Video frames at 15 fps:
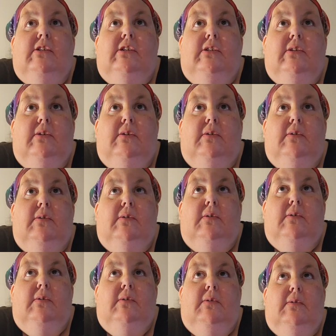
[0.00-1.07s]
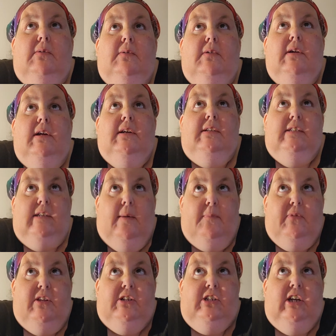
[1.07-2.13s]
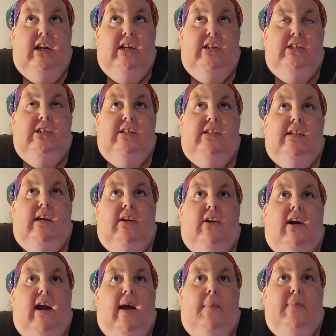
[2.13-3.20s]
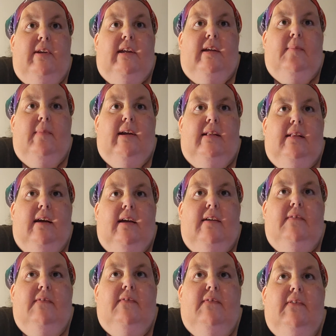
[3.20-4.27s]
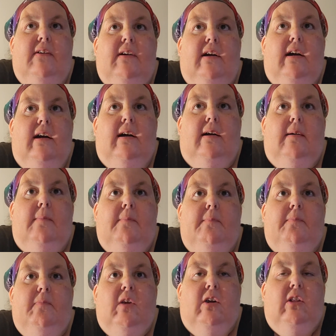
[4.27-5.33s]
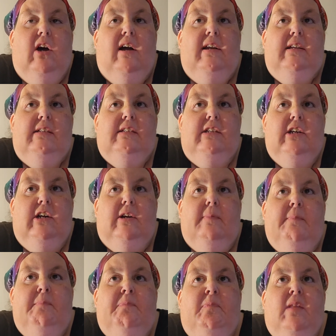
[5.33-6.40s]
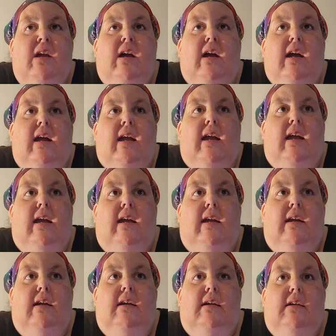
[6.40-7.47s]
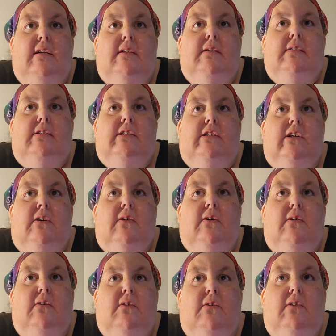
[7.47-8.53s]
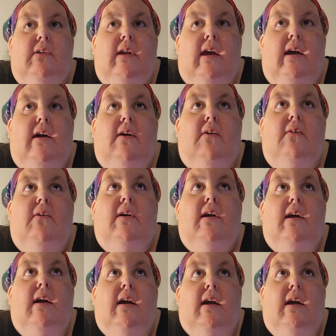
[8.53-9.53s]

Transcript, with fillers: to accept the changes that are happening in my life um, a lot easier. And so now